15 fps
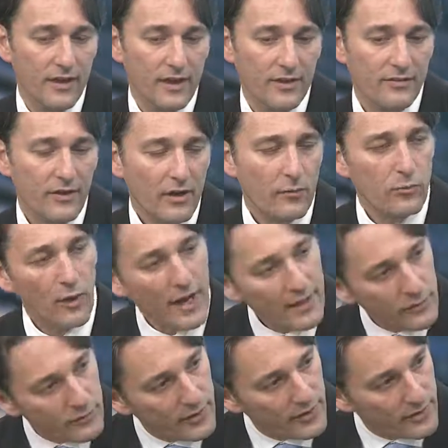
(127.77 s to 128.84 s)
is not a brand
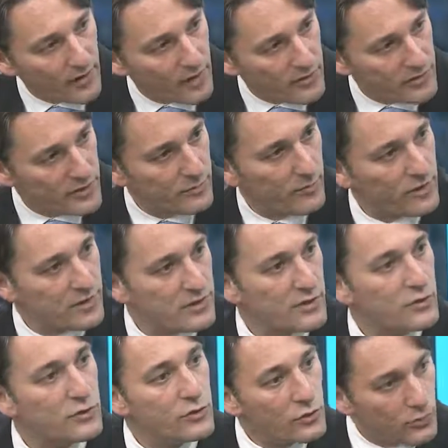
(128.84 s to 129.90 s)
new technology, but it's a
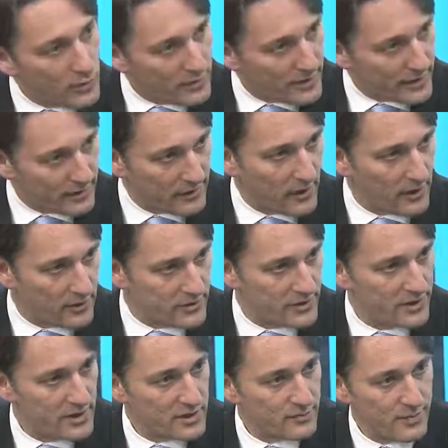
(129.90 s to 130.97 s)
newer technology
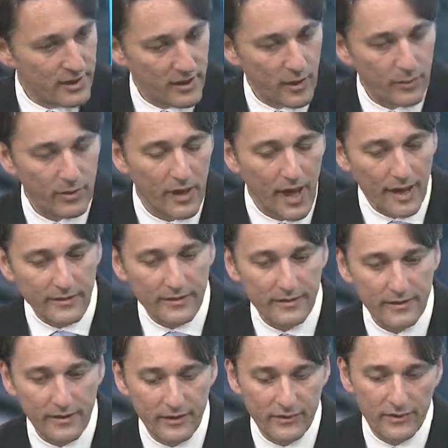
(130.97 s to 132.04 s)
that's being applied to
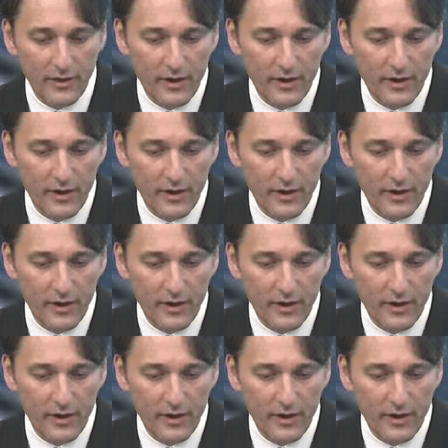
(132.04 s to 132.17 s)
this.